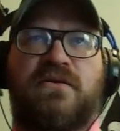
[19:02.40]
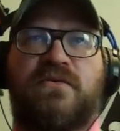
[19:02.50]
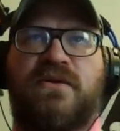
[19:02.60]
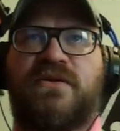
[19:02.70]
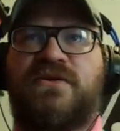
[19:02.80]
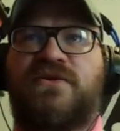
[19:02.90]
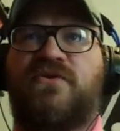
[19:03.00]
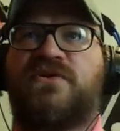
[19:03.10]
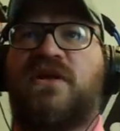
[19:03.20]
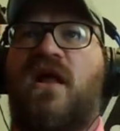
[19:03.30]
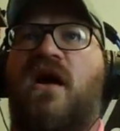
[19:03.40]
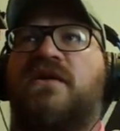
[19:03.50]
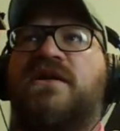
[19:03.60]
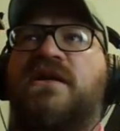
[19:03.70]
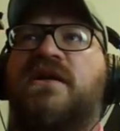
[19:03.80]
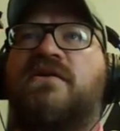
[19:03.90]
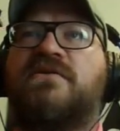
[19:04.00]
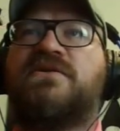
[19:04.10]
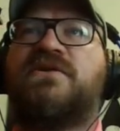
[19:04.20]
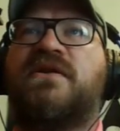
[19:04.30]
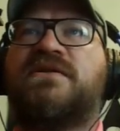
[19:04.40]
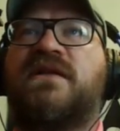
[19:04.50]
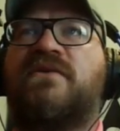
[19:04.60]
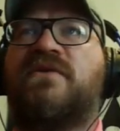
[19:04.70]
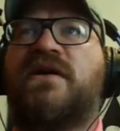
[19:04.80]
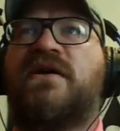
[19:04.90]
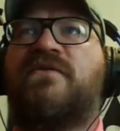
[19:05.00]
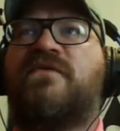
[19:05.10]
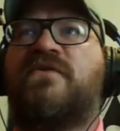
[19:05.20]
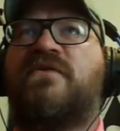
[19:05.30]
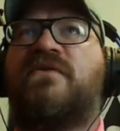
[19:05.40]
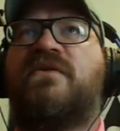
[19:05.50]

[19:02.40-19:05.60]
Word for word: Well the door's locked in here, so that's not really helpful.